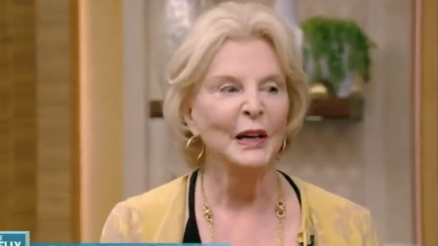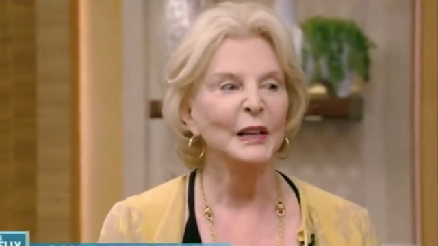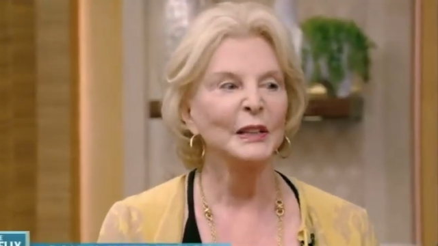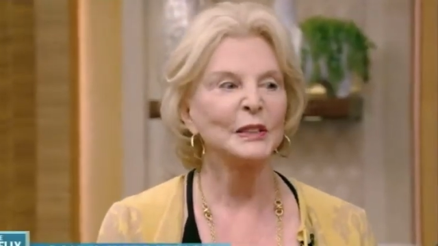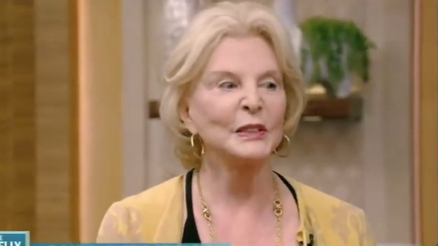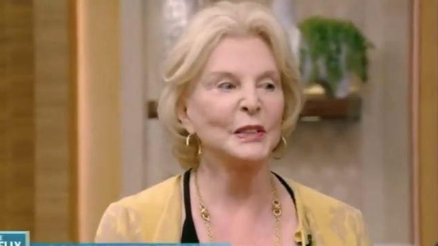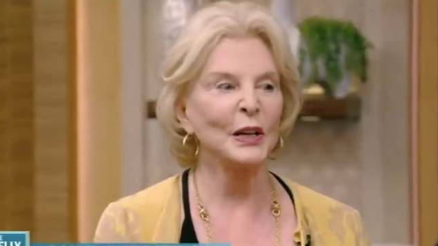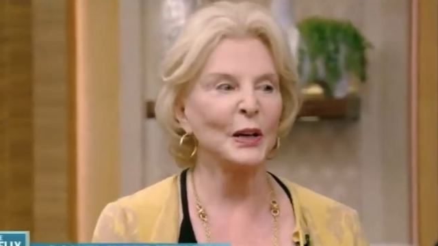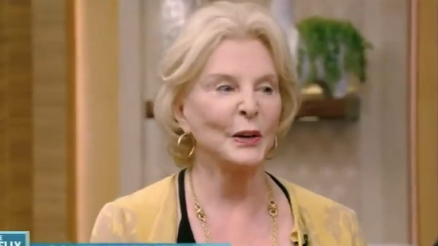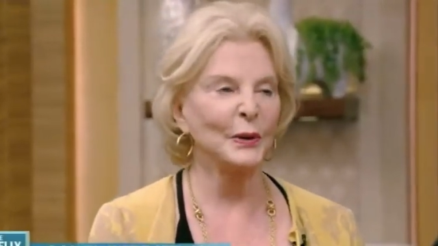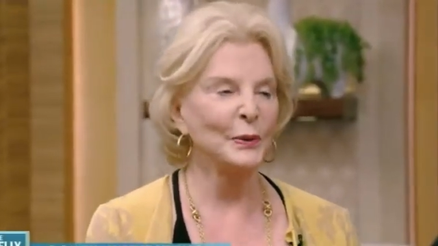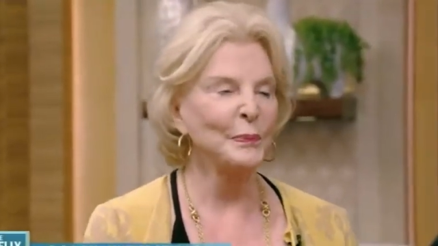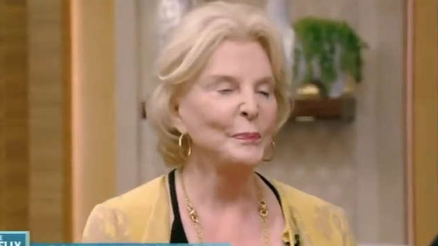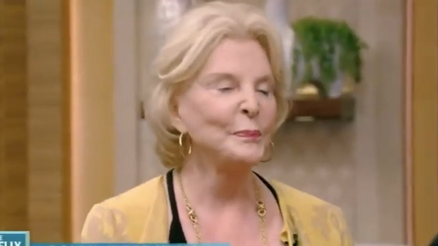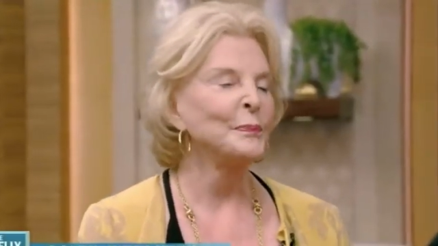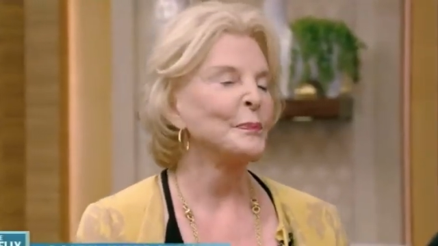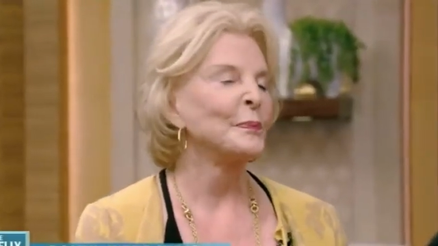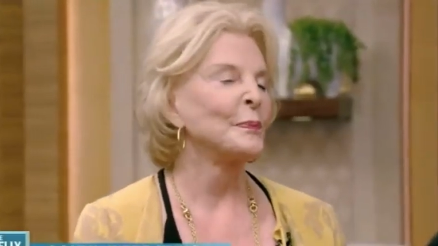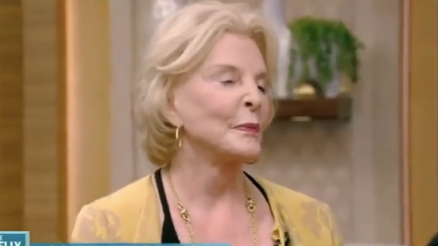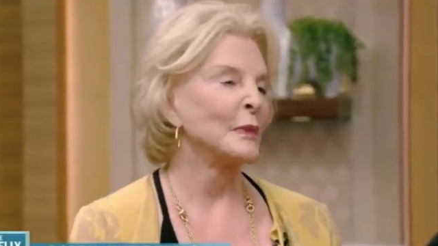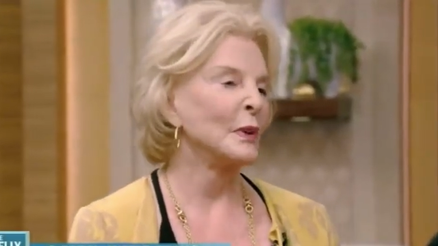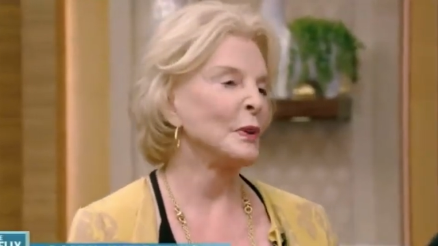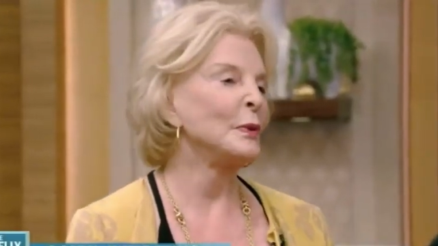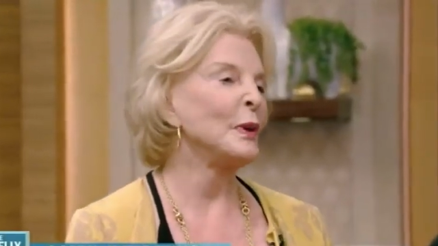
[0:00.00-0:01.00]
So,
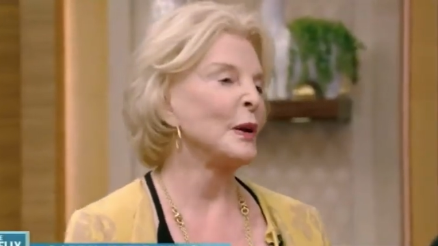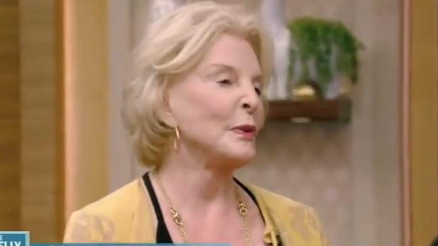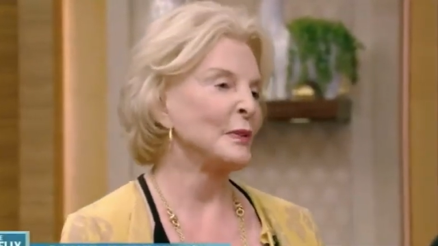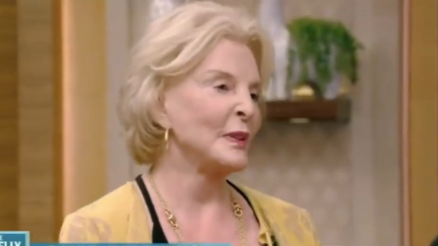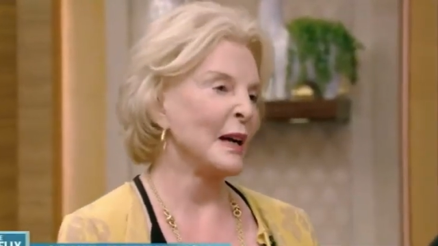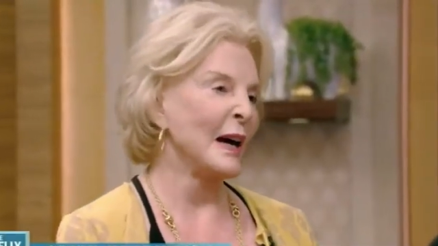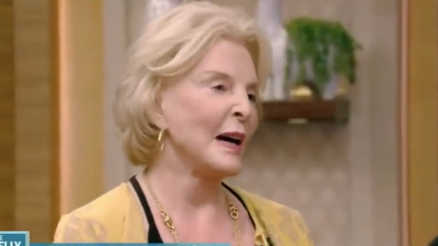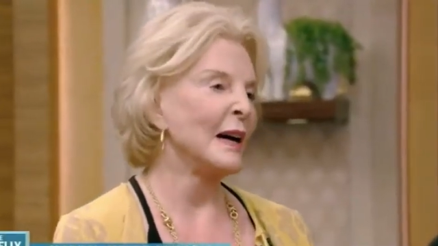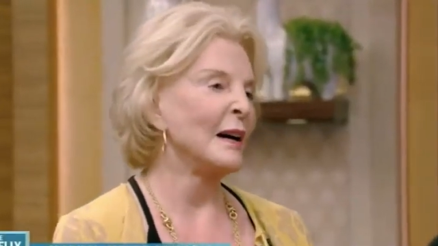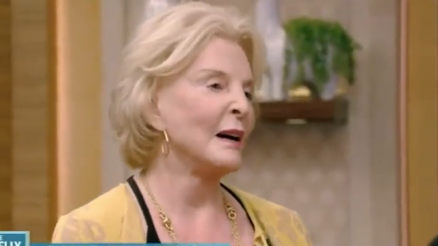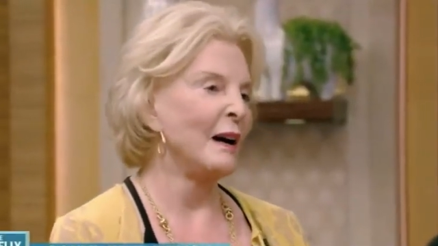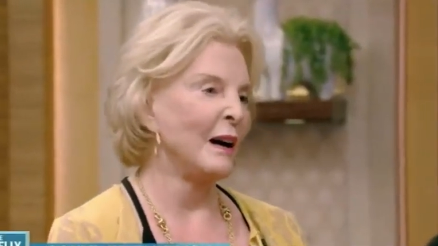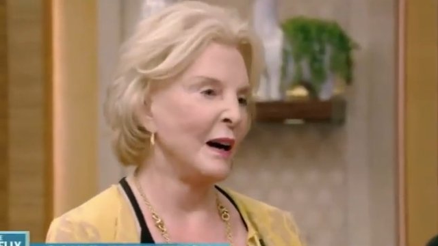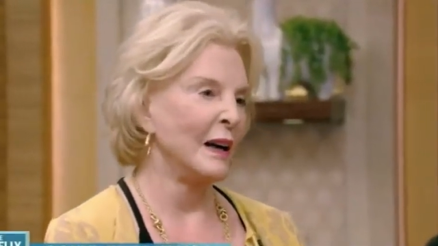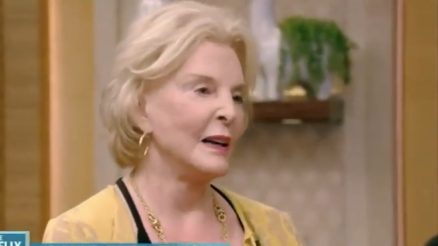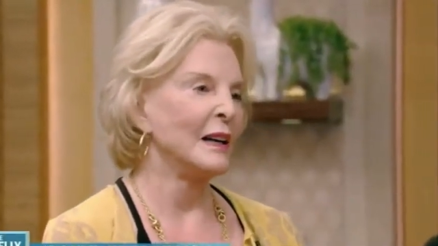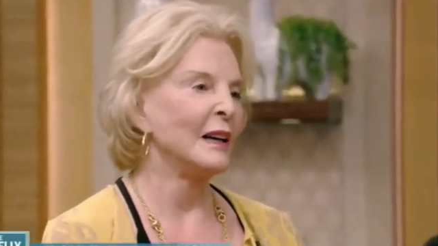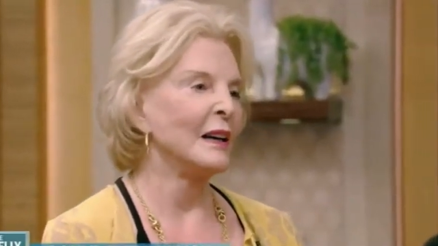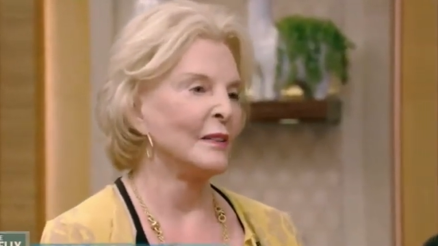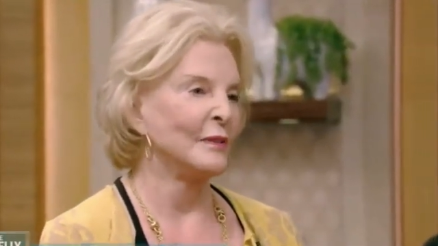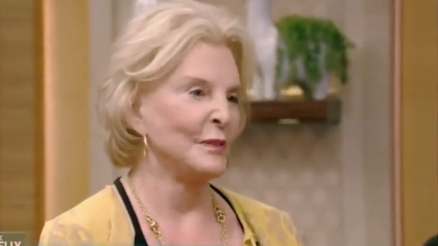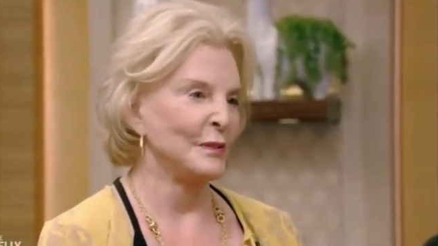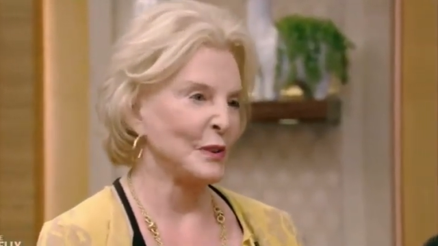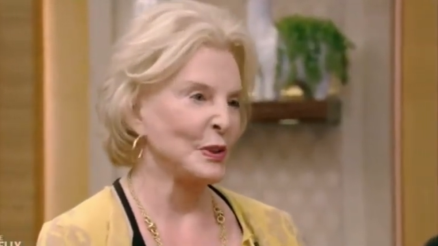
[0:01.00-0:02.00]
you know, that I love,